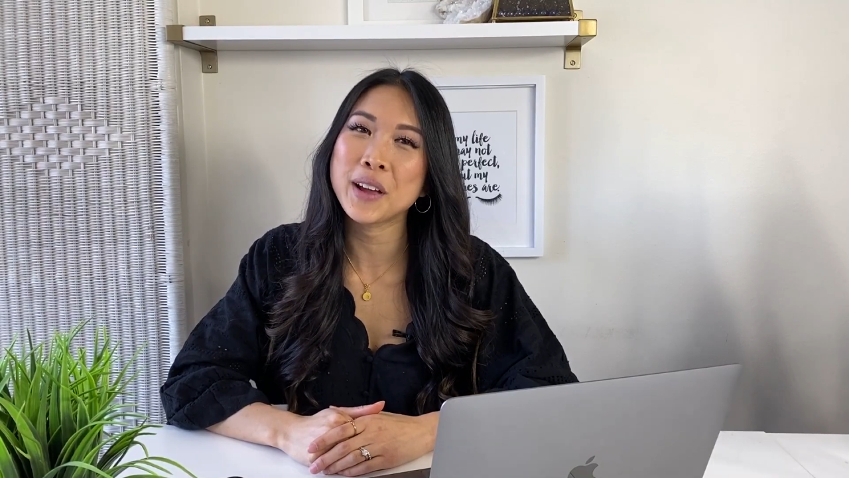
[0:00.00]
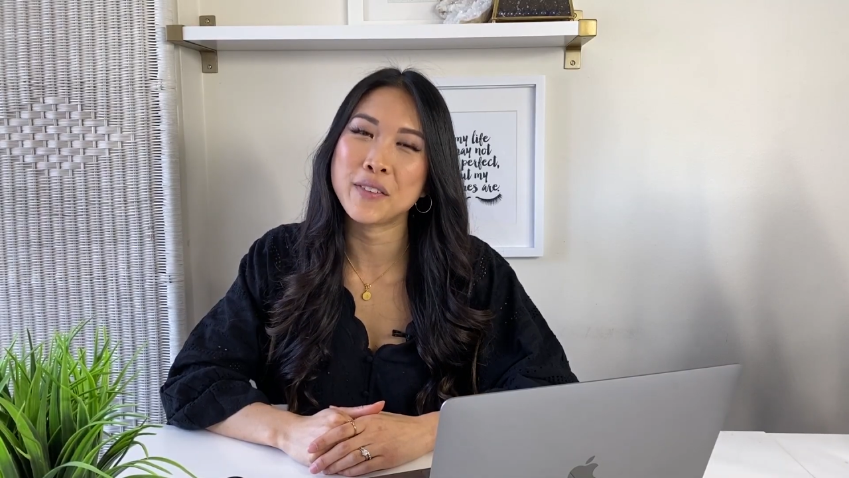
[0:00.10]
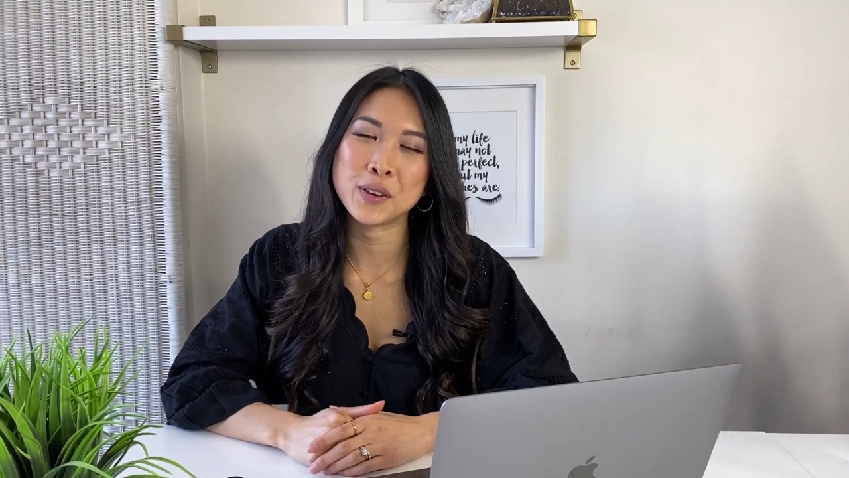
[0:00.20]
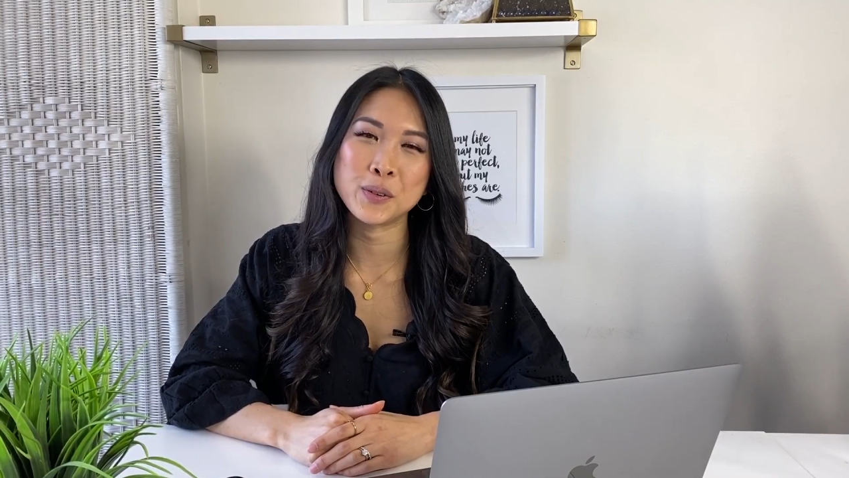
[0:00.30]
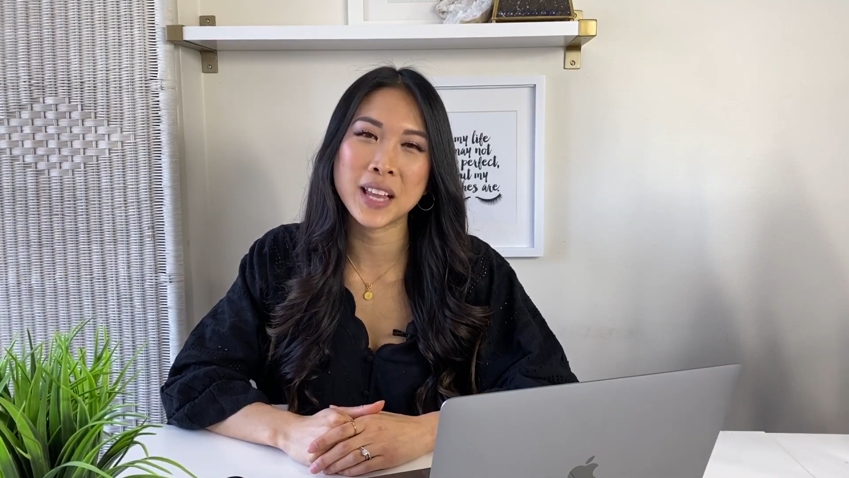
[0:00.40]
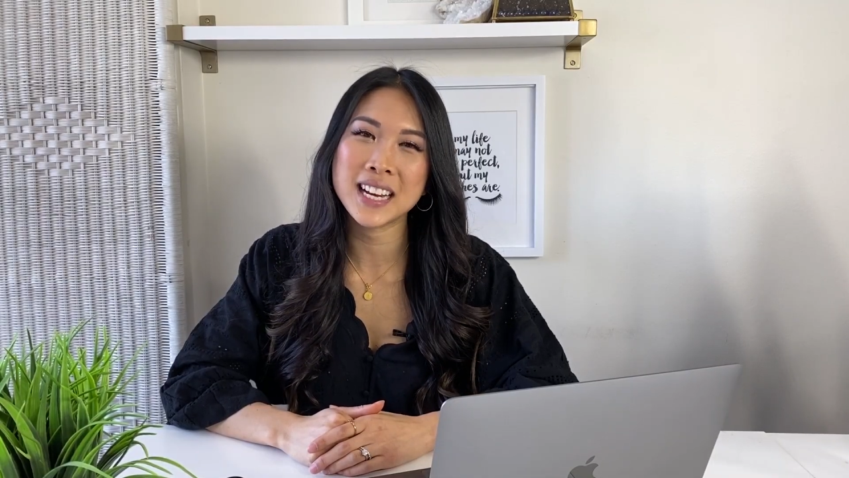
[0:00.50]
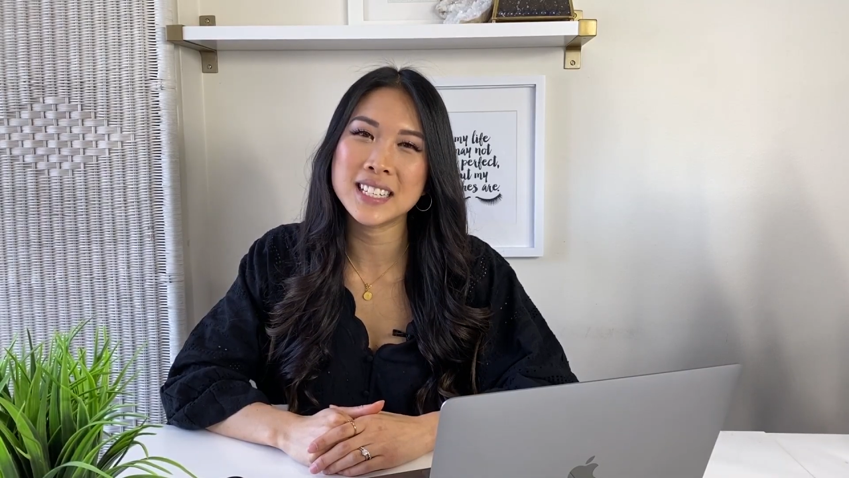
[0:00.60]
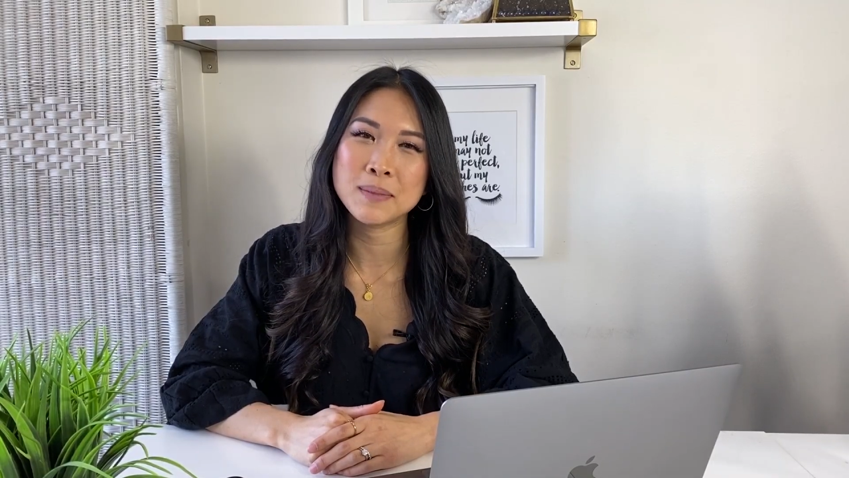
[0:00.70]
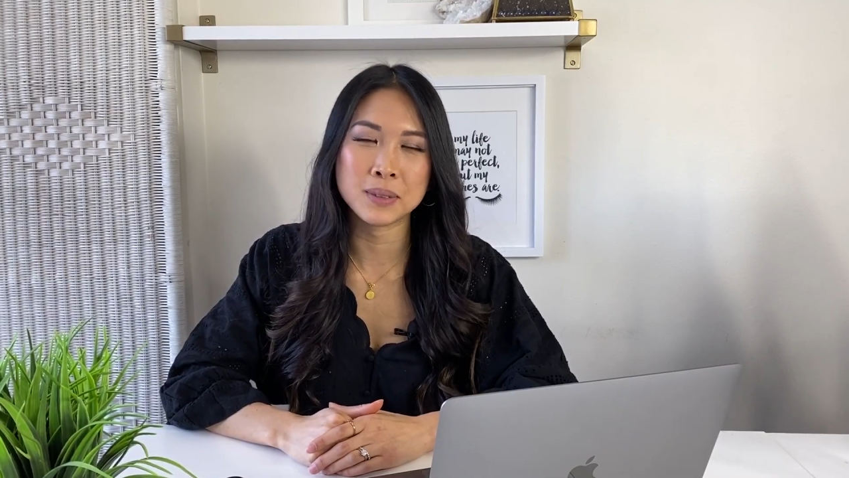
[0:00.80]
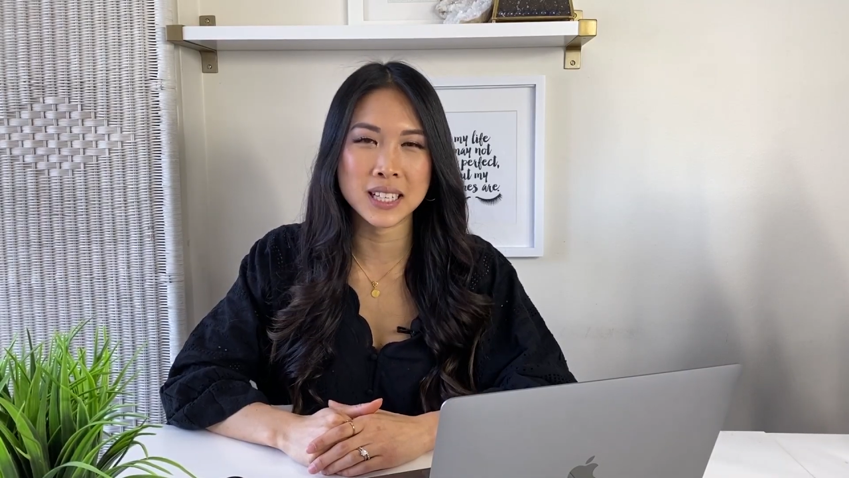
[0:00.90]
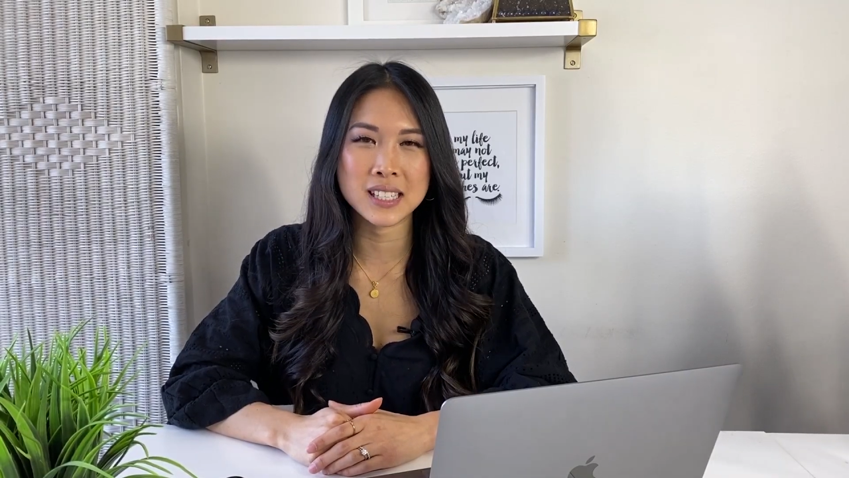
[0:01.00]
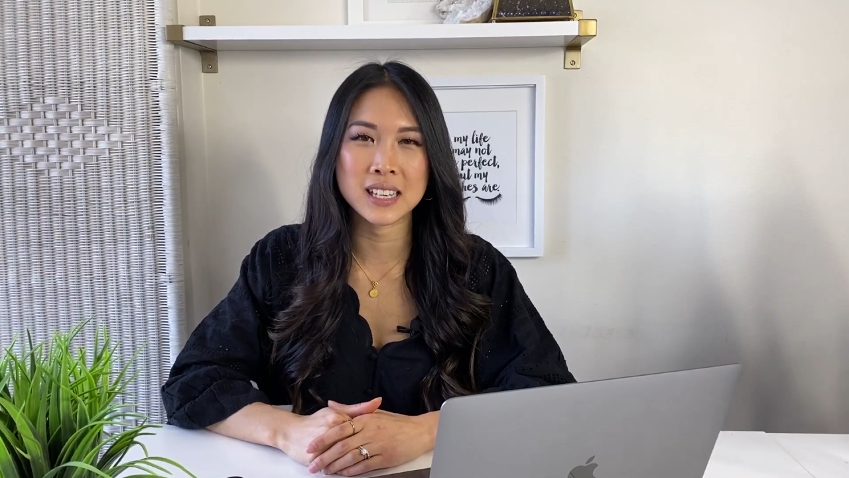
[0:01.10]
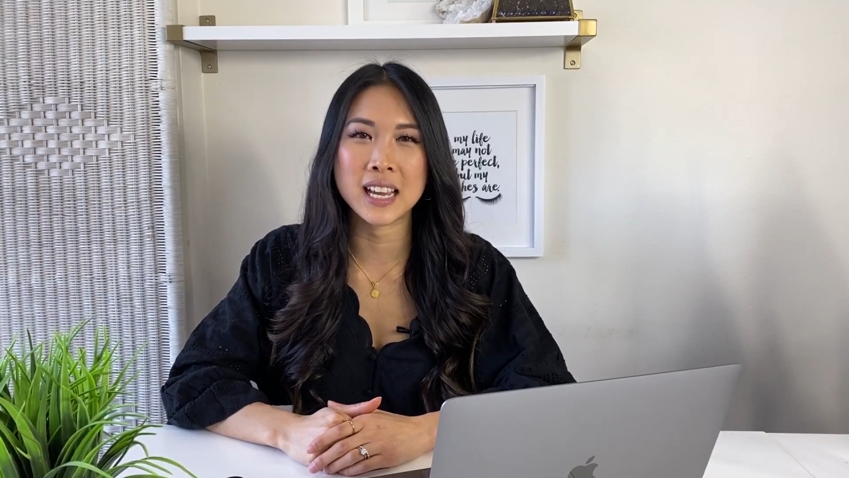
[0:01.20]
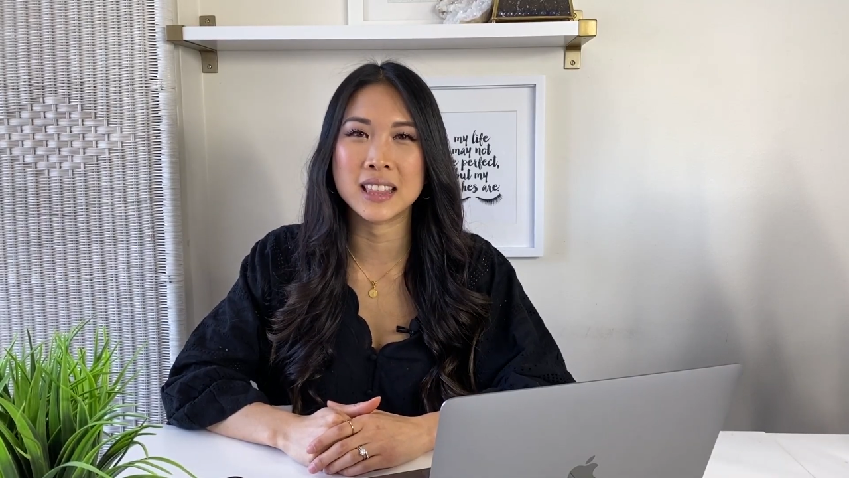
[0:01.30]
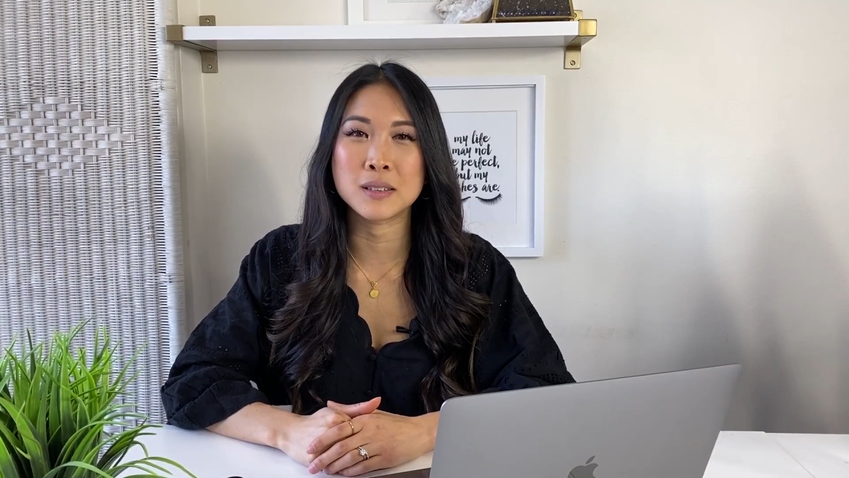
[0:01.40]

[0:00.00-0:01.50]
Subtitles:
If you liked it, please hit the